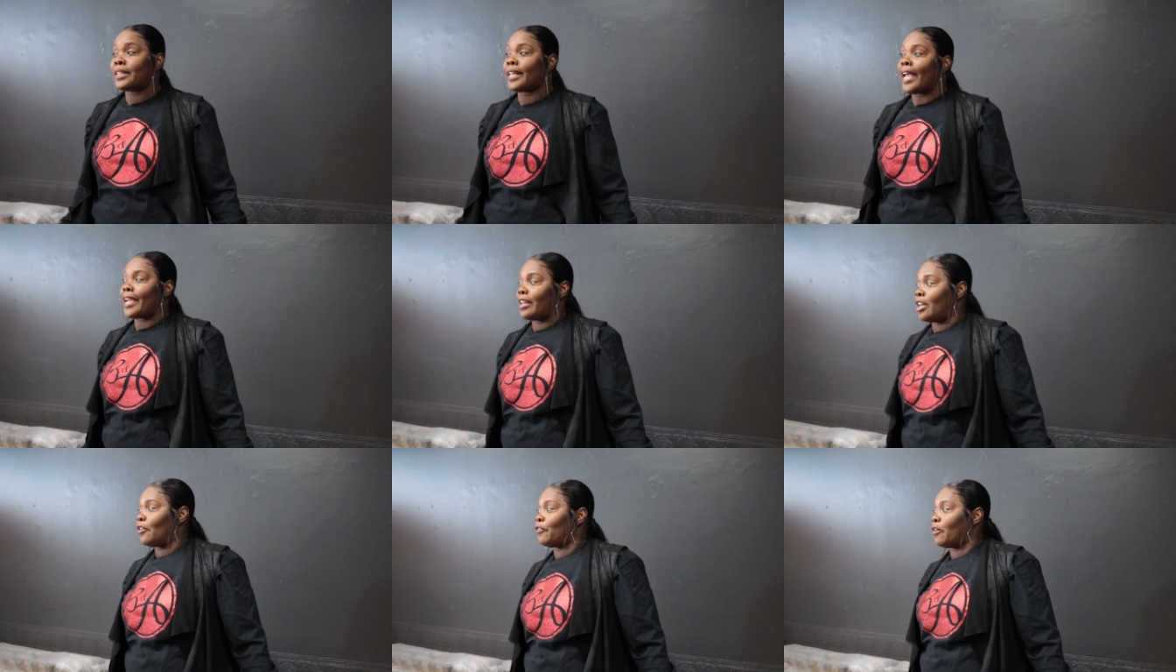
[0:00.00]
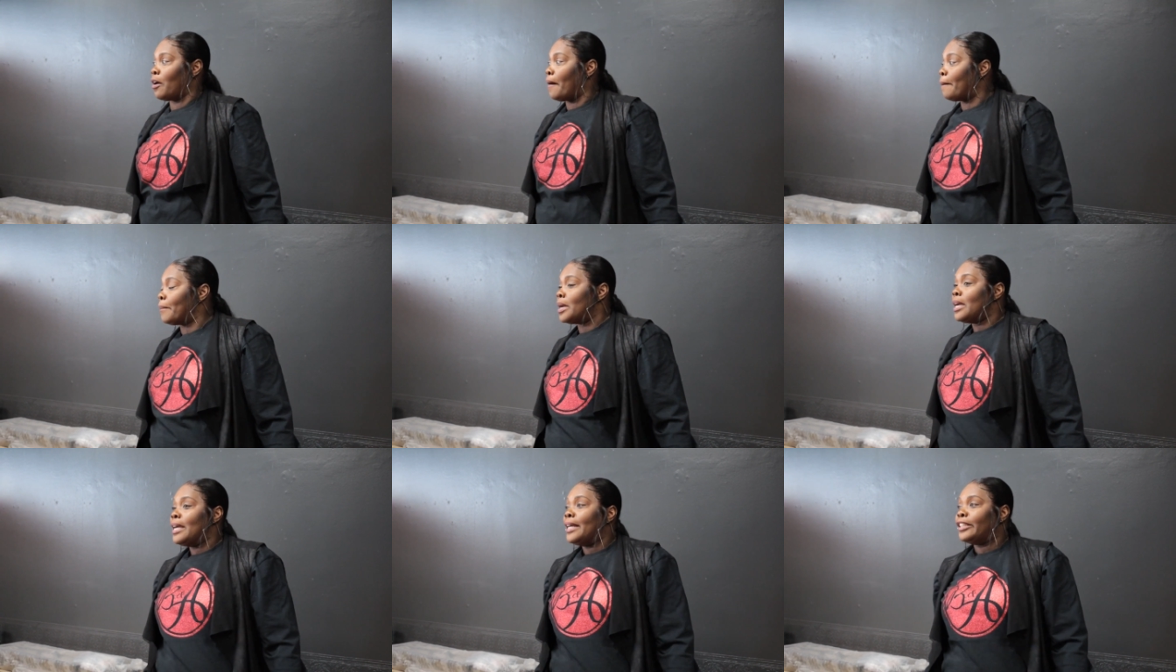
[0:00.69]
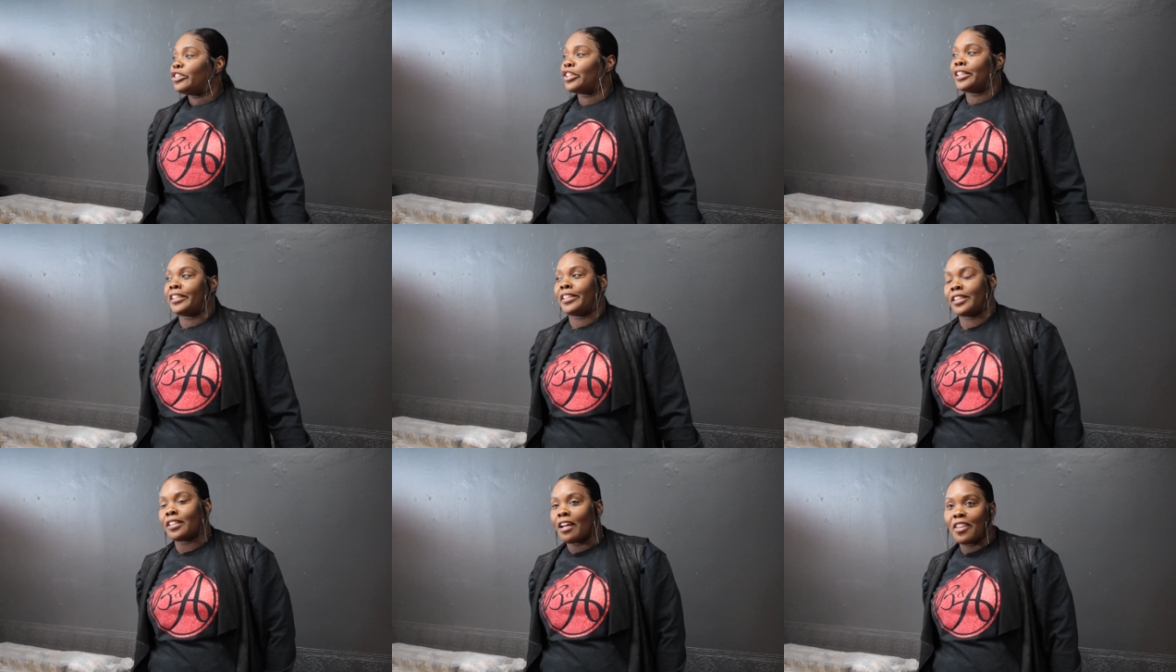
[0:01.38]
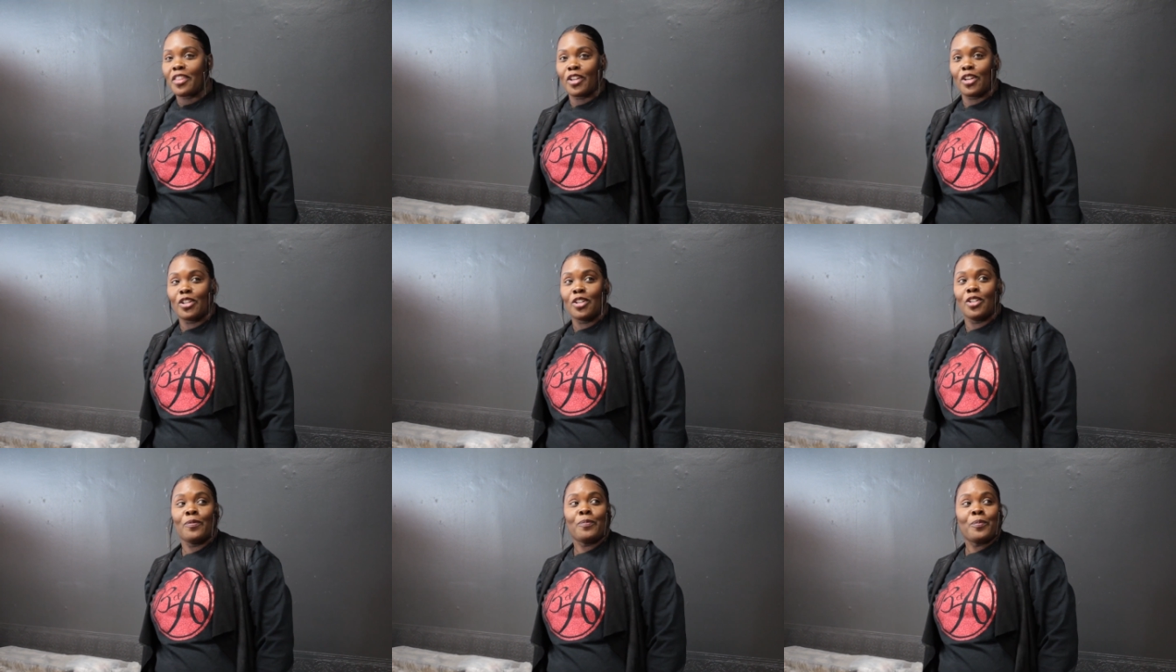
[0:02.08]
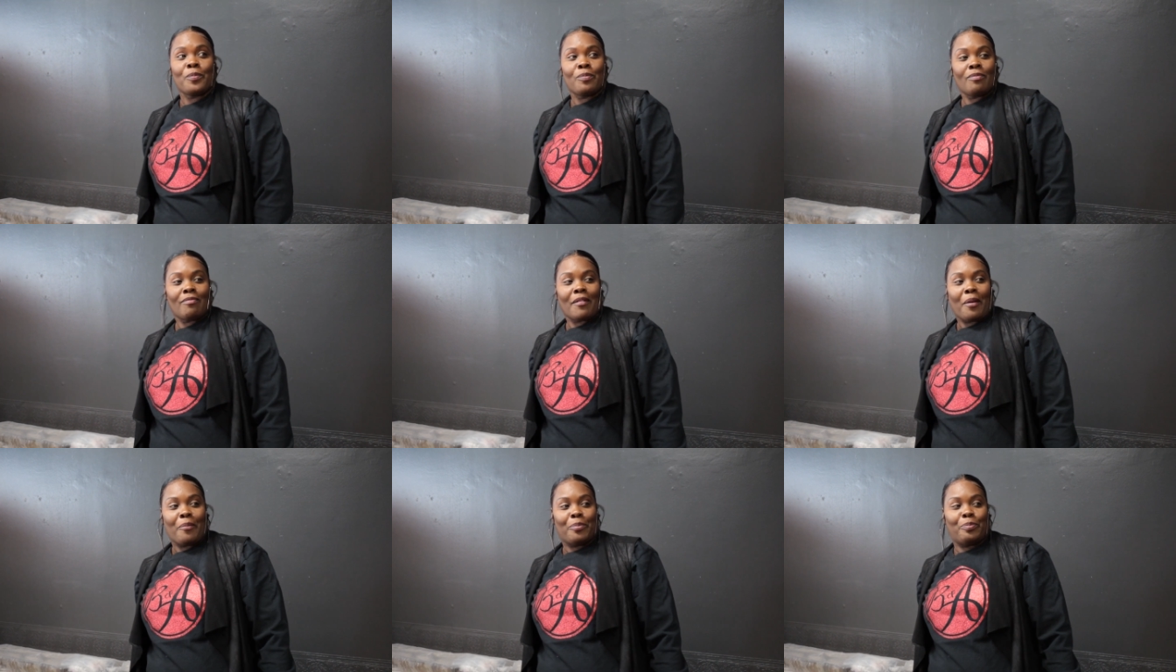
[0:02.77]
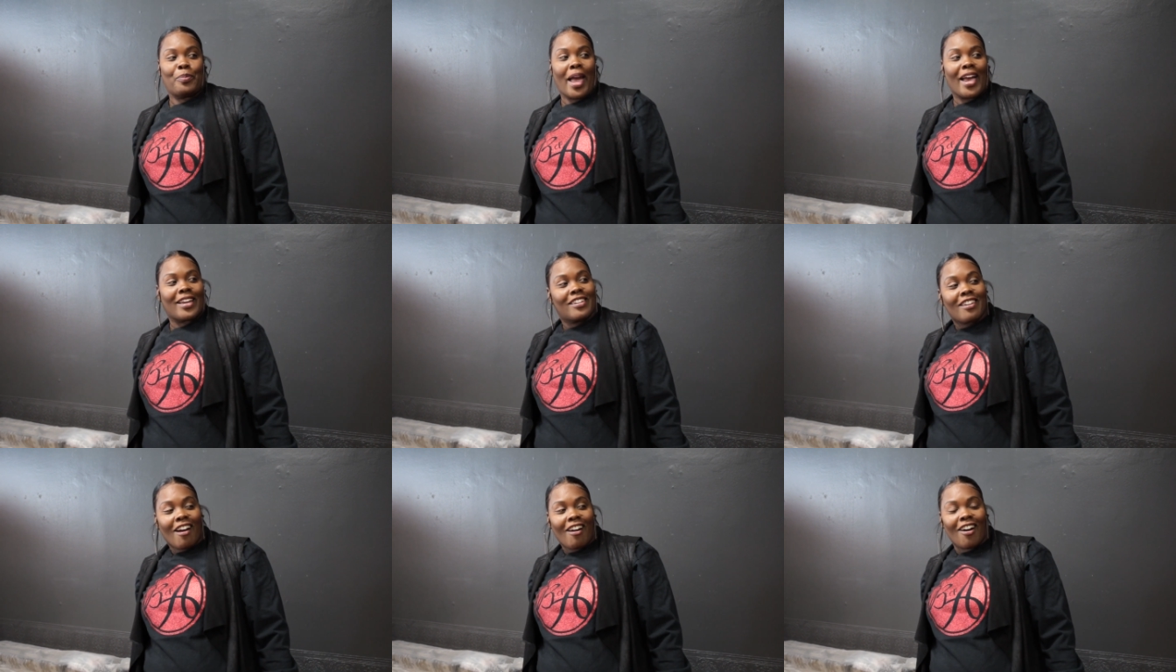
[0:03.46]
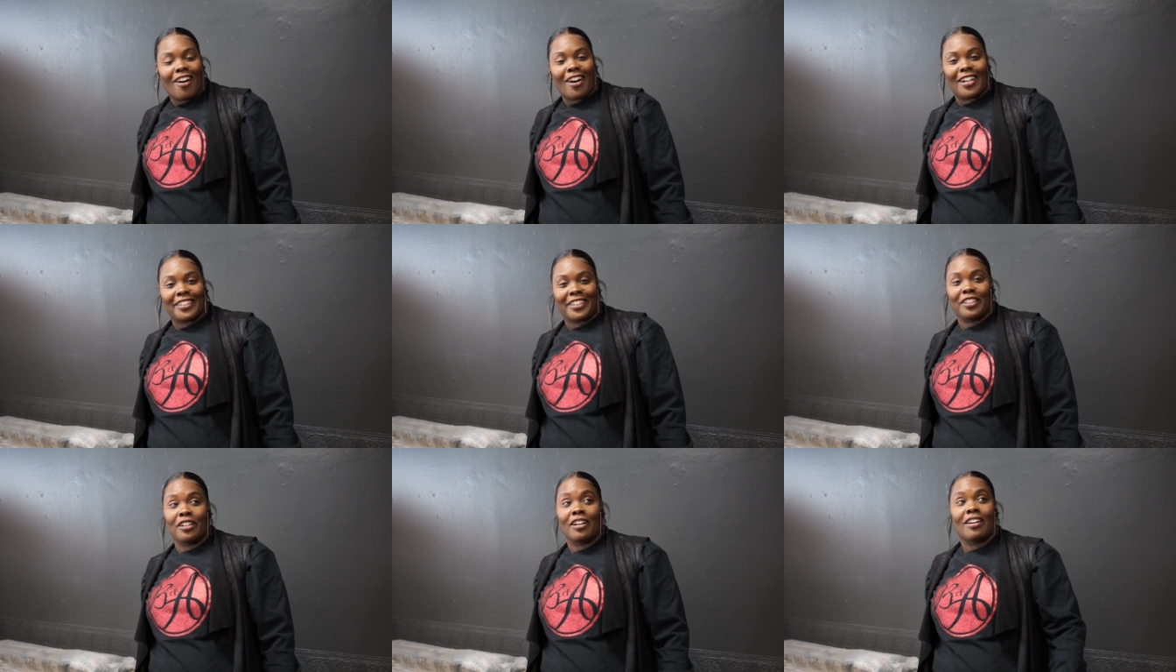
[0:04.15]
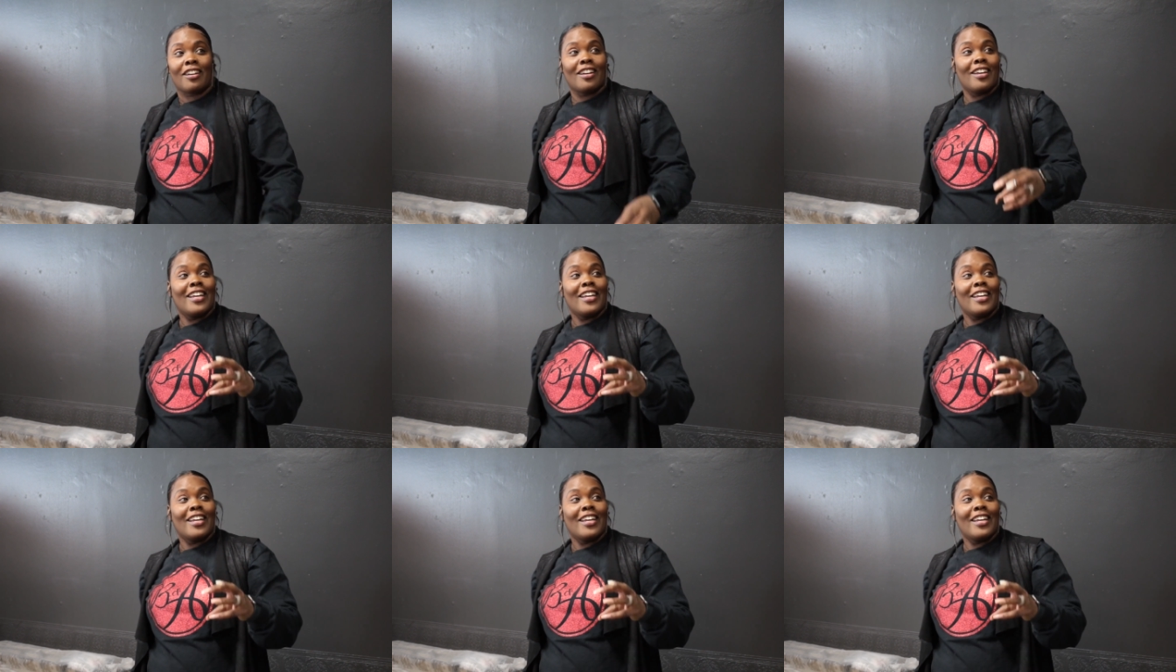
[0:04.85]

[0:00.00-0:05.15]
taking it from just southern backyard to